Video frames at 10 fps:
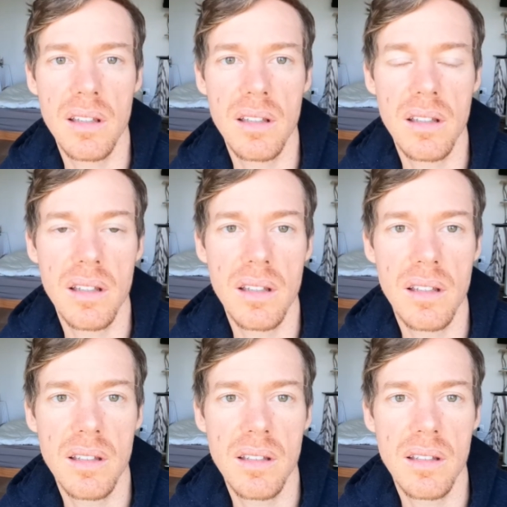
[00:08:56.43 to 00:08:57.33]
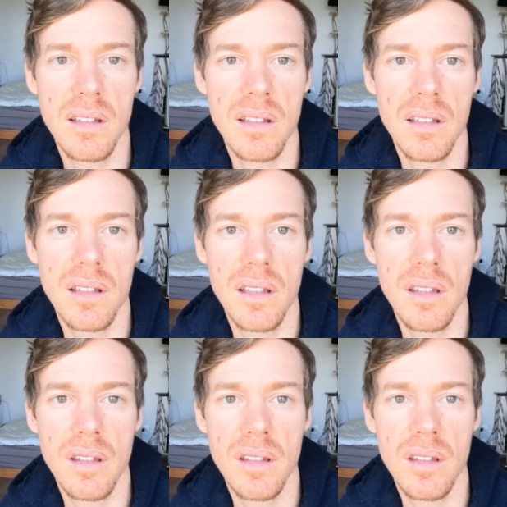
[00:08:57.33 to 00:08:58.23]

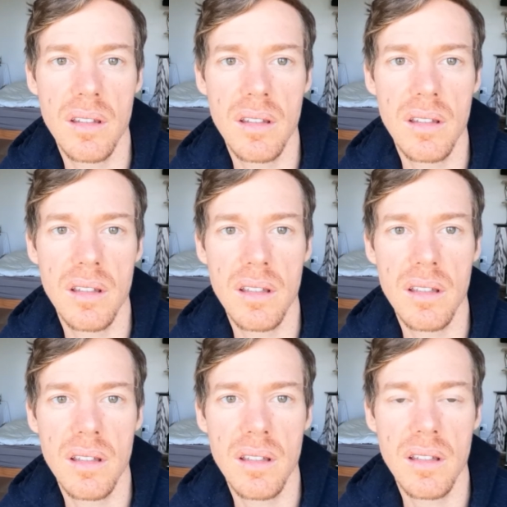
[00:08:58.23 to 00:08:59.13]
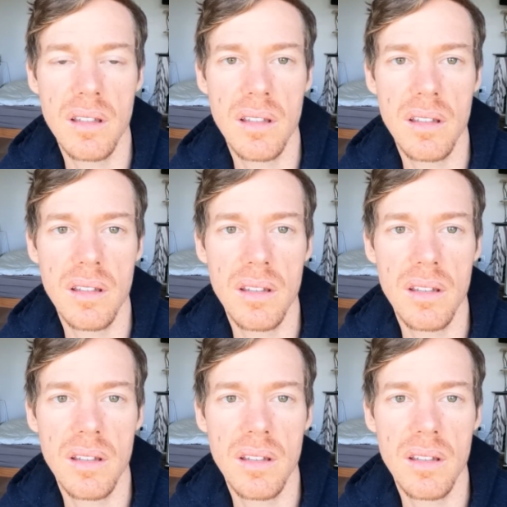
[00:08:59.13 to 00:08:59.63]
Nobody speaks.